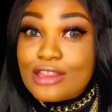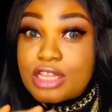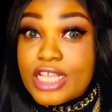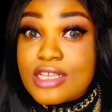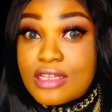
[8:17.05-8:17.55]

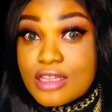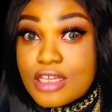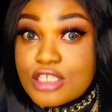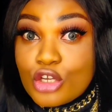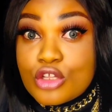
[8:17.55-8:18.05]
and these are the
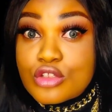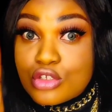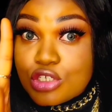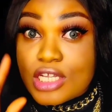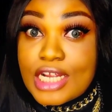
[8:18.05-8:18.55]
things that you're
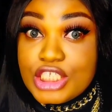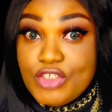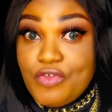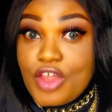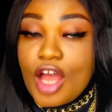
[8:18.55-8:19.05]
going to use and
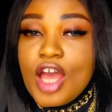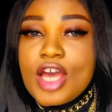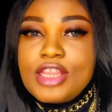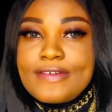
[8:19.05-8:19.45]
achieve that.